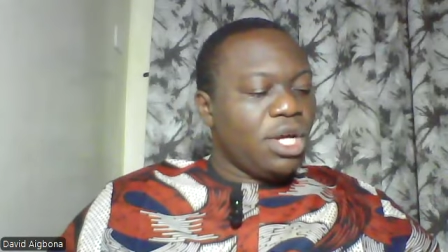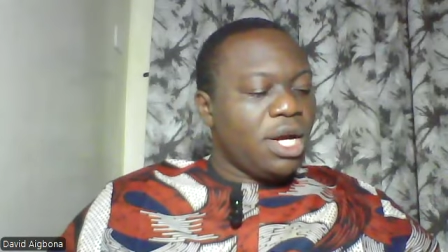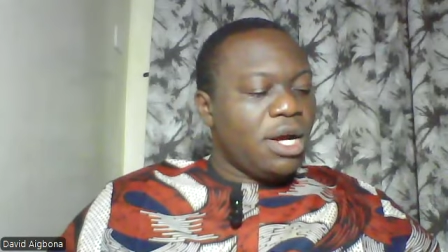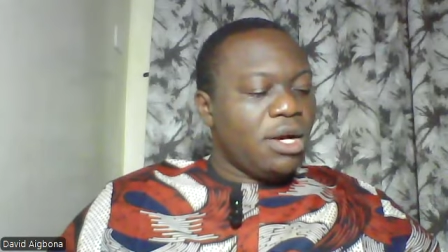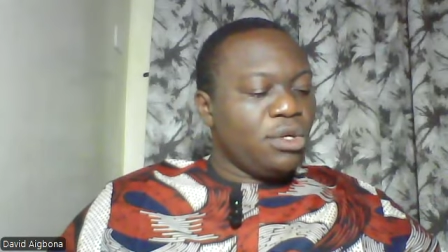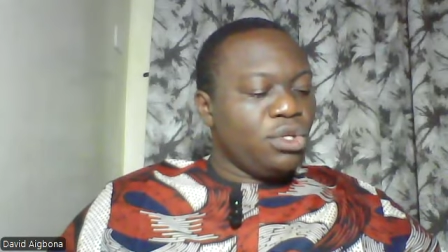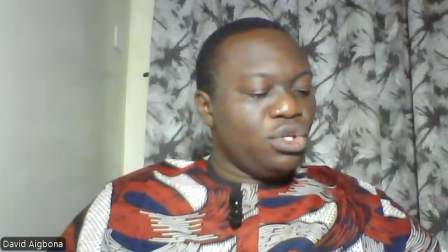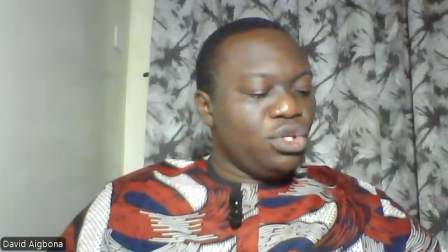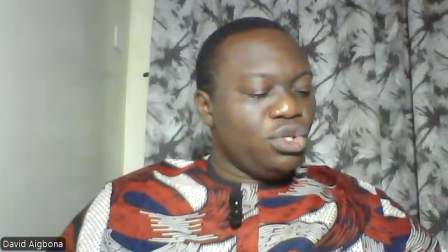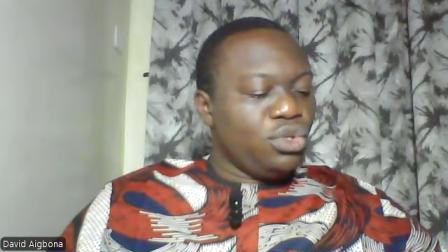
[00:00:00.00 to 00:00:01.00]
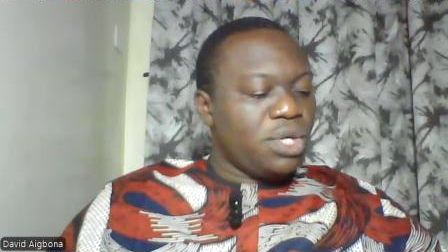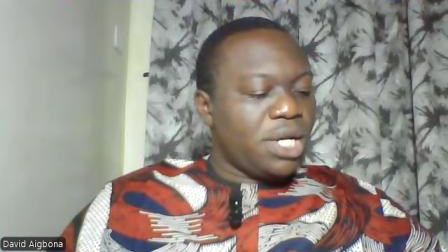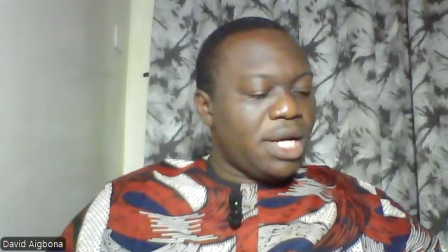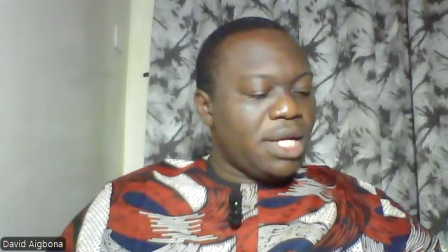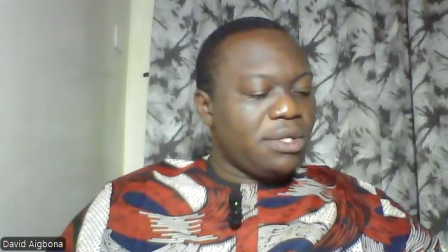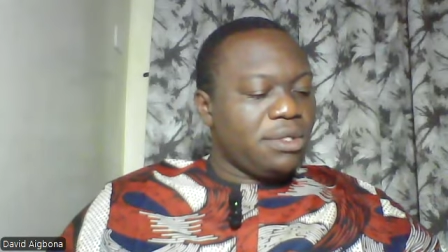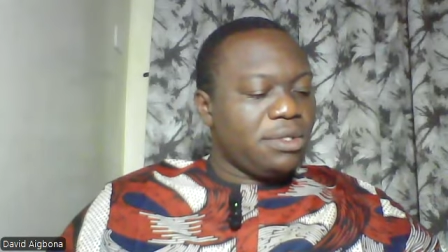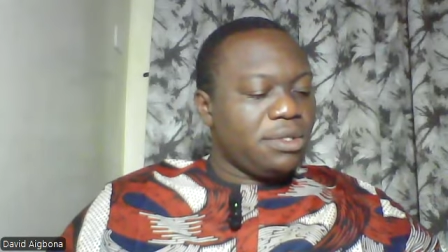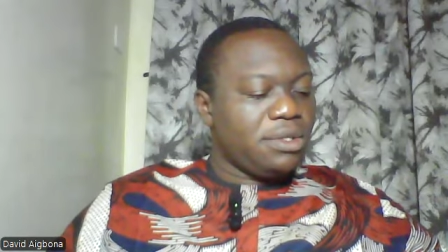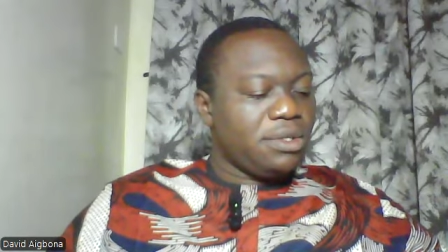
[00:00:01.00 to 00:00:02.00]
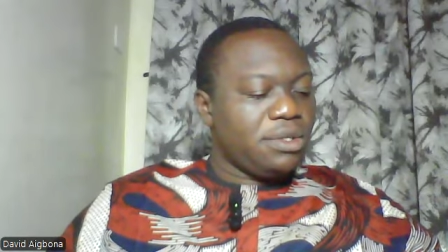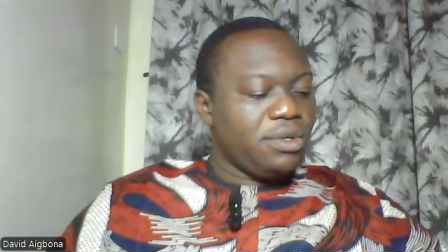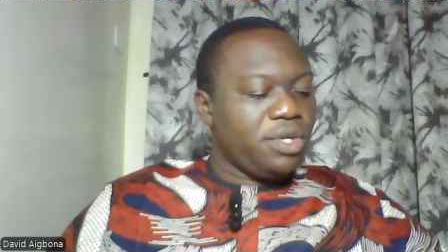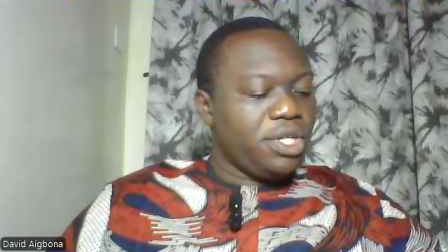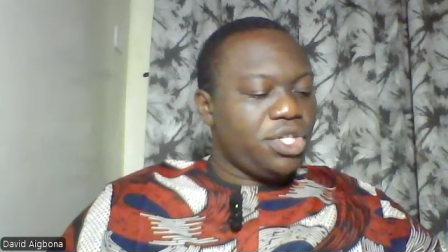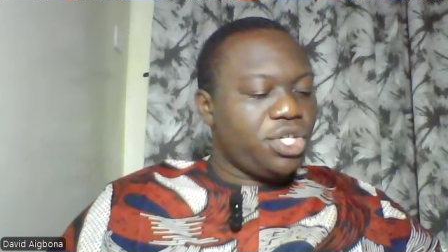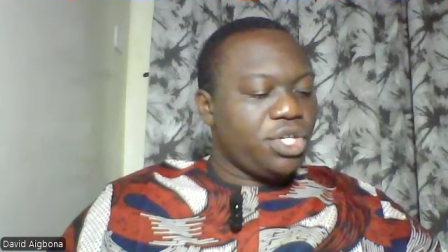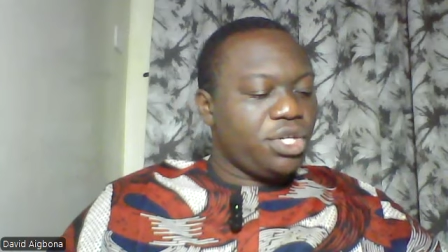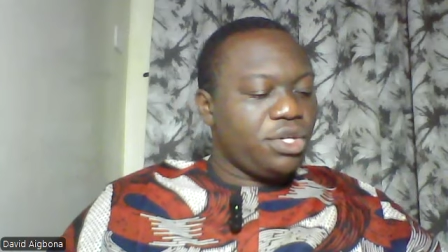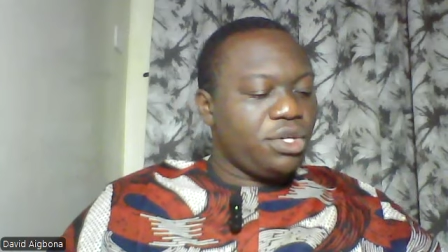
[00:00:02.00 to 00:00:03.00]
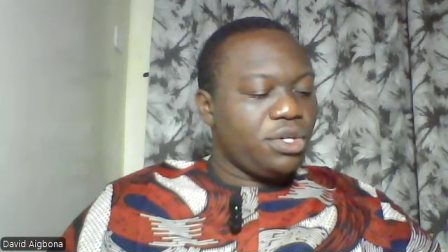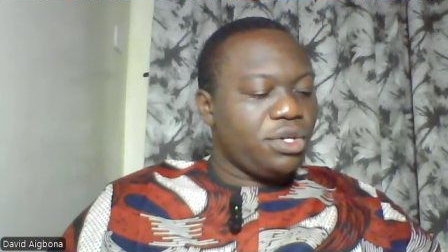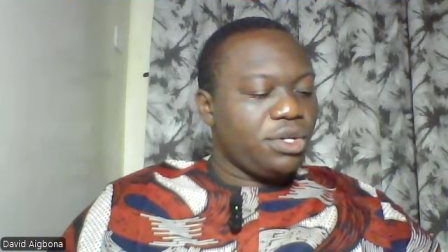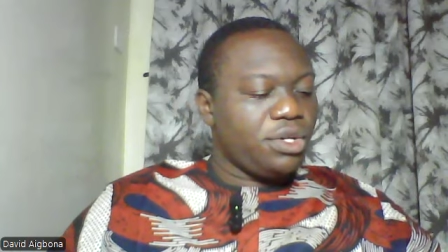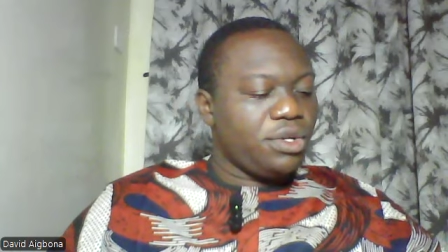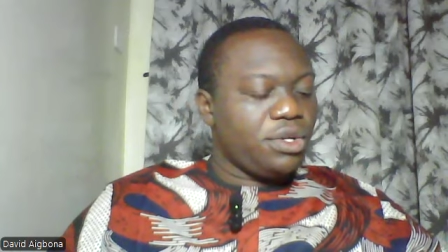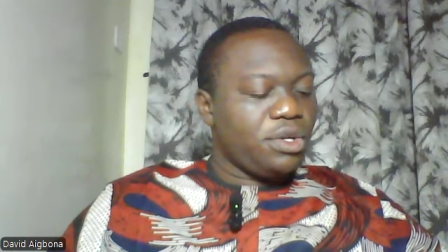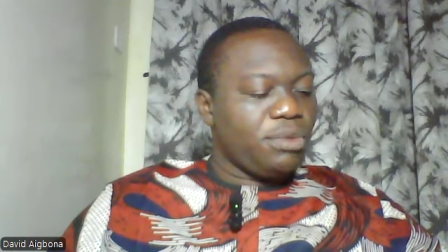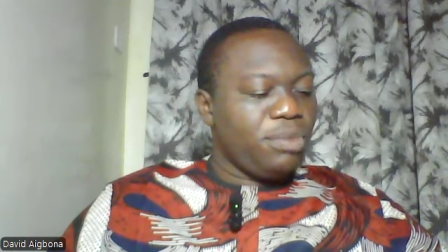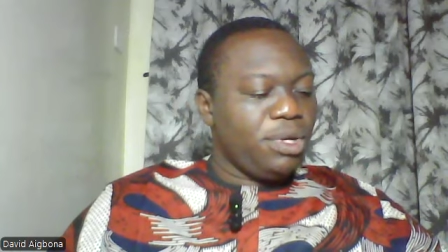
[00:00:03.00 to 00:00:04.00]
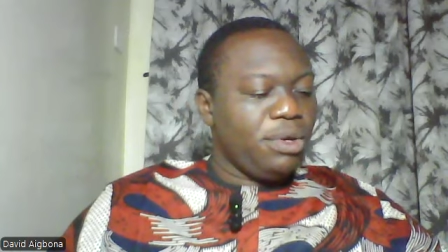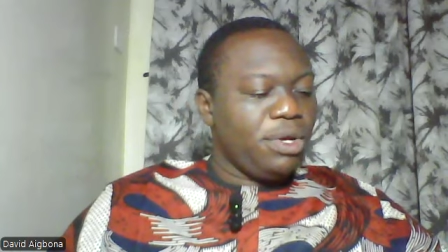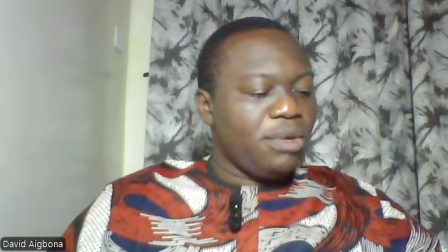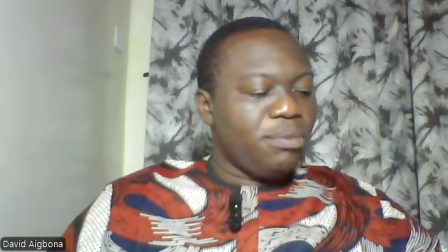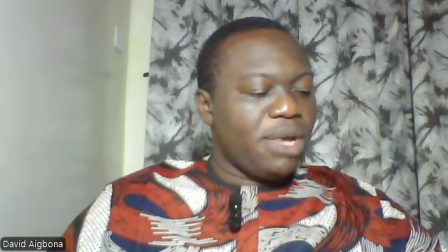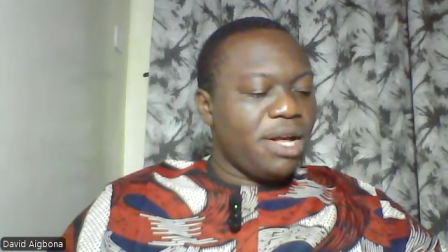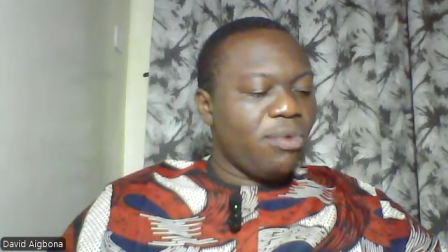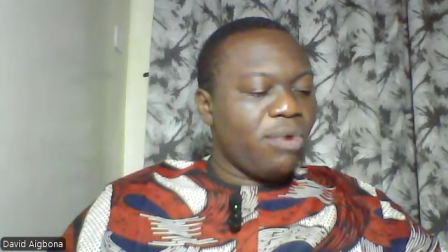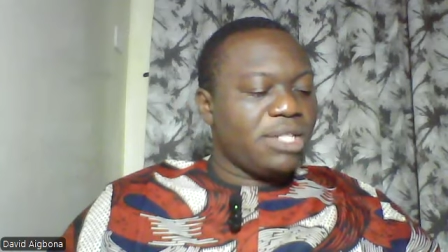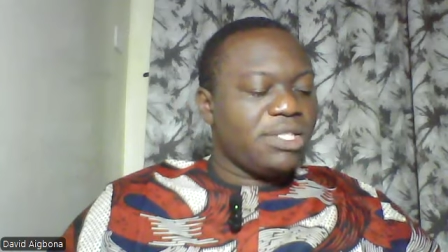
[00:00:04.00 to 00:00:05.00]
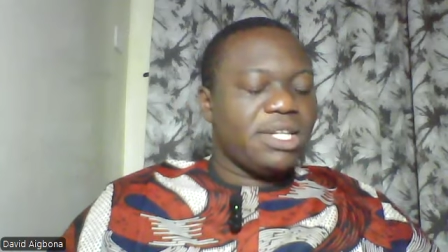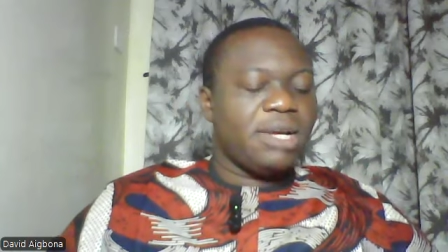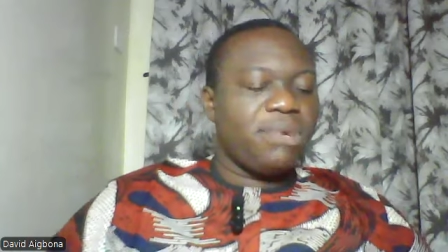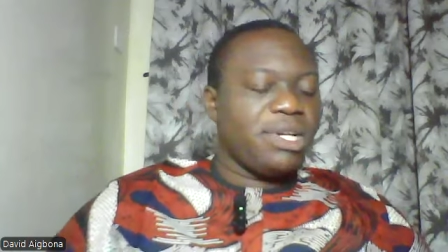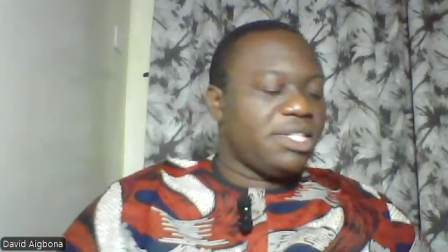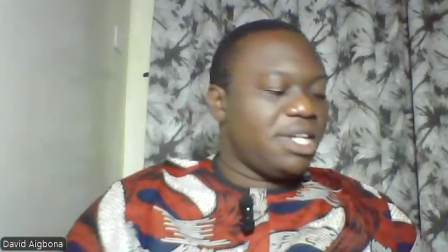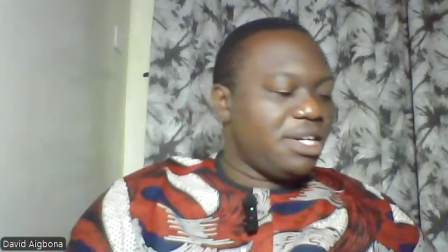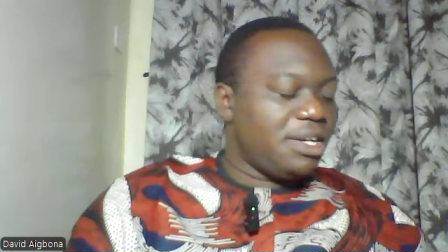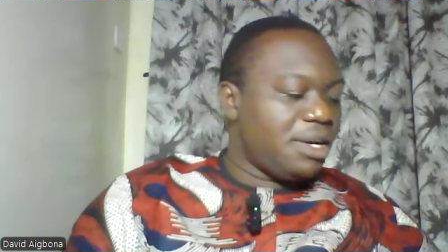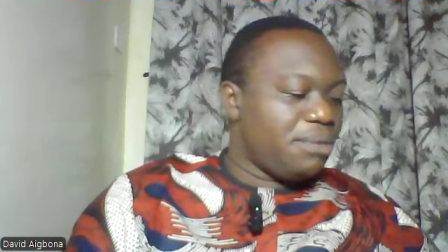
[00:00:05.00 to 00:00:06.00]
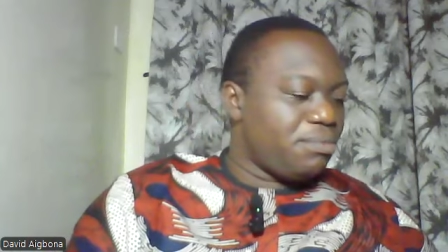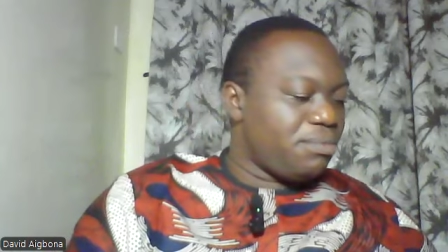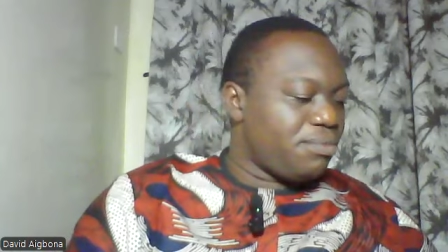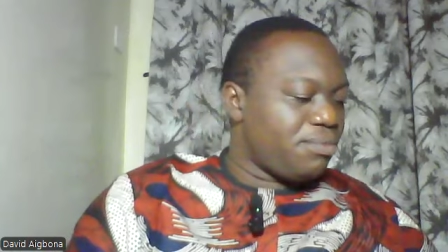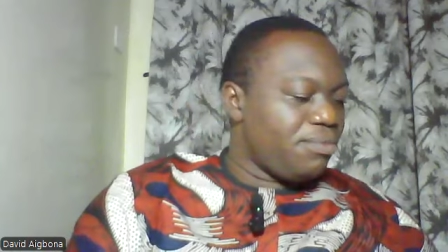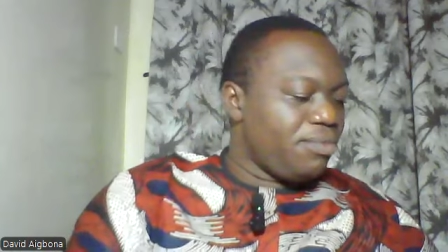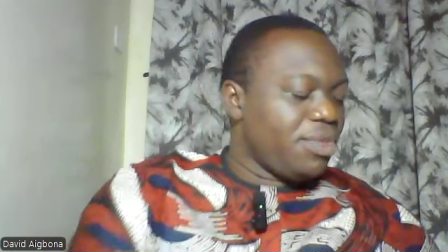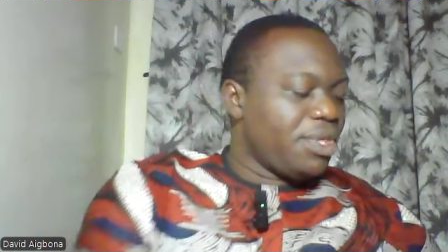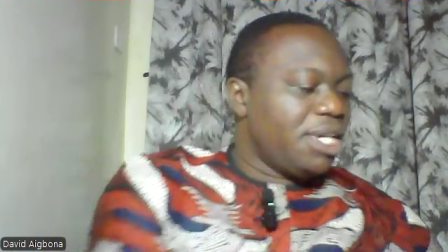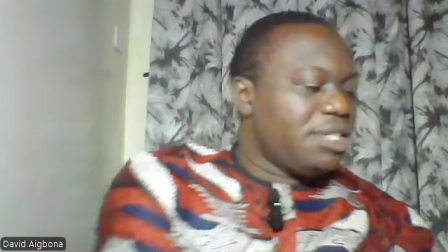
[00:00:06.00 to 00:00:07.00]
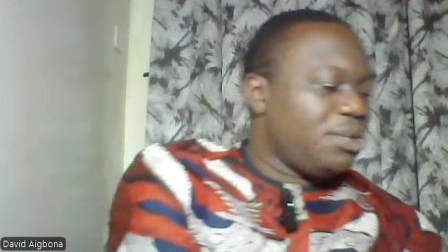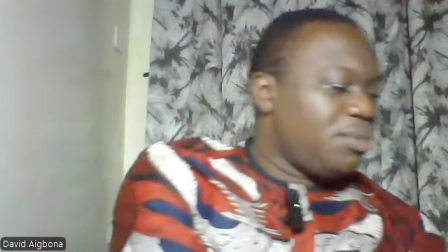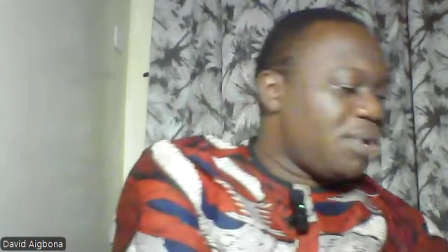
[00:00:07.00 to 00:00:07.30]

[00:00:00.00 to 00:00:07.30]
uh, you can reach me by WhatsApp and Telegram. There's a